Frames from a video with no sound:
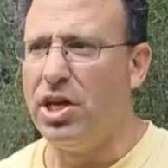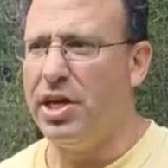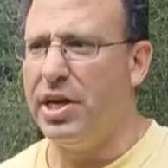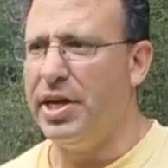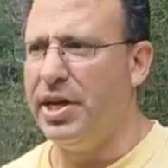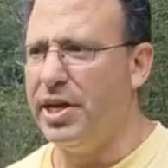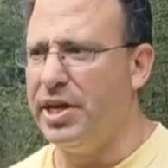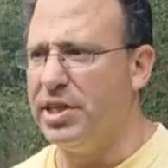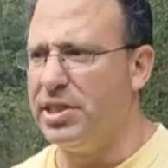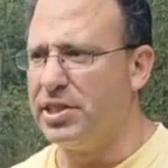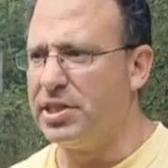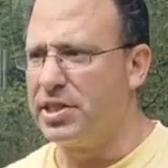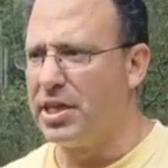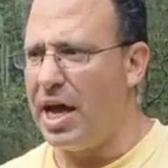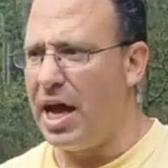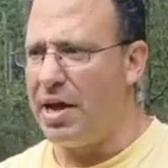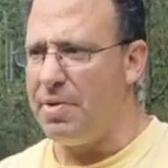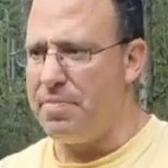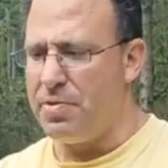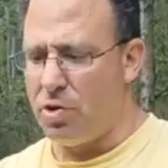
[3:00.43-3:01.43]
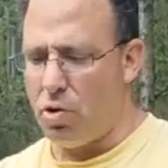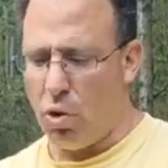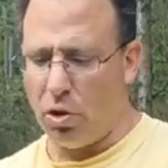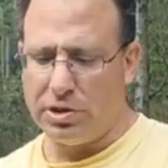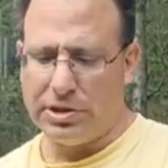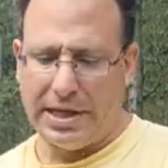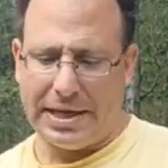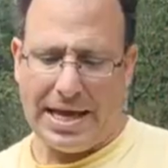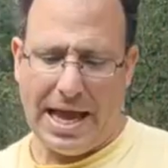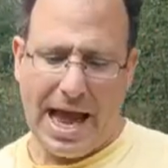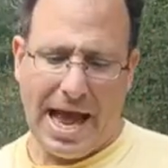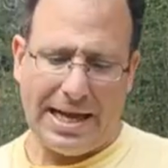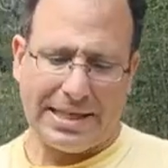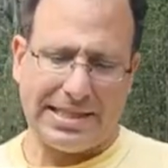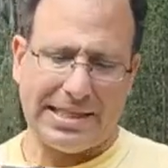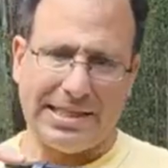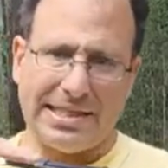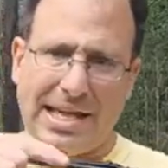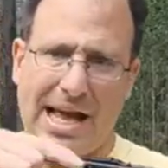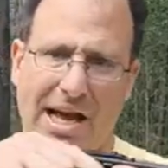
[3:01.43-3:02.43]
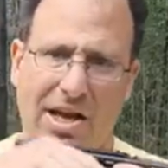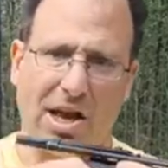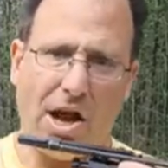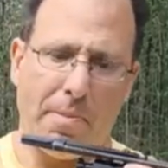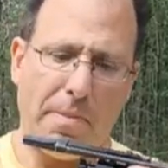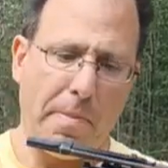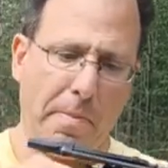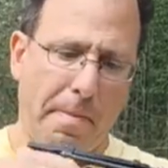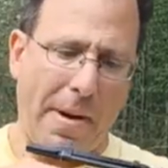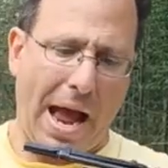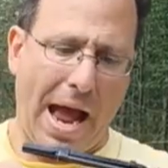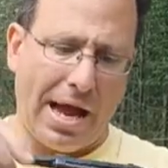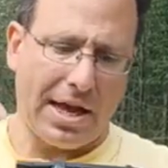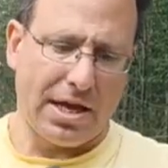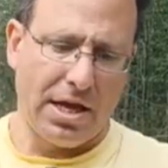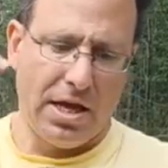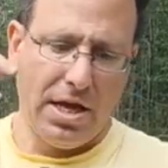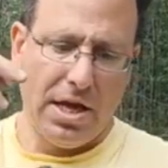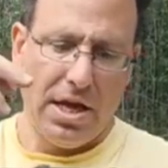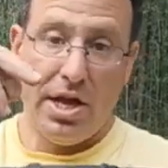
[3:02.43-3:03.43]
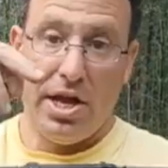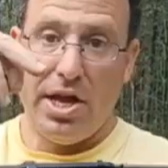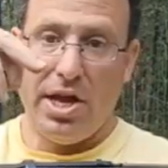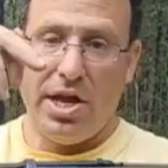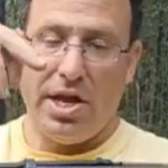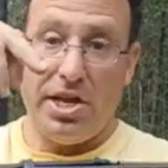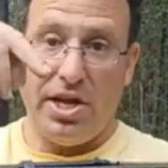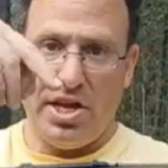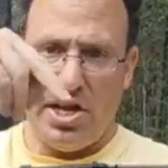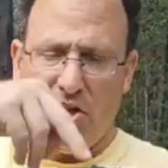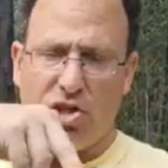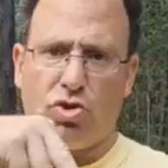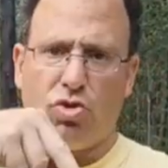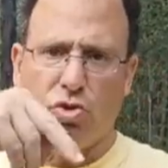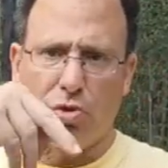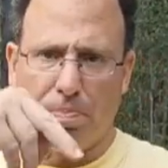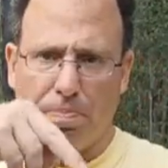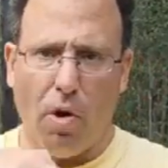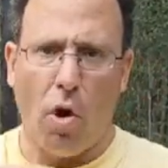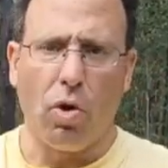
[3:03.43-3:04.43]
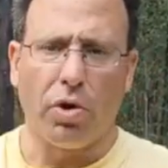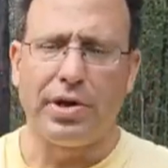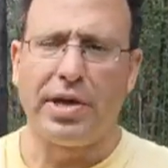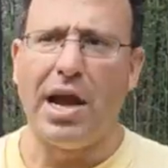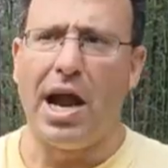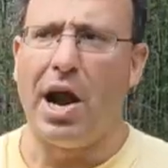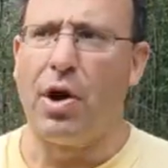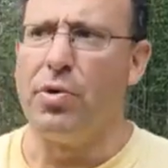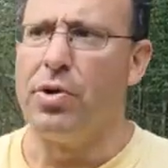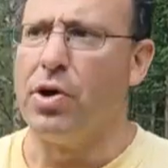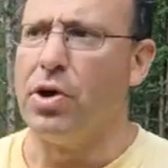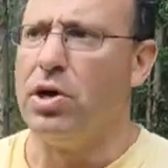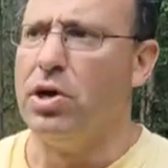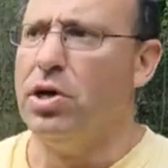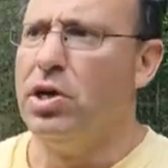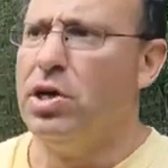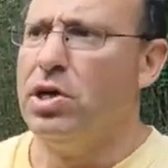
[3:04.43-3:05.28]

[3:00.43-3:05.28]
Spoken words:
is that because the gas is not coming back into the bolt carrier,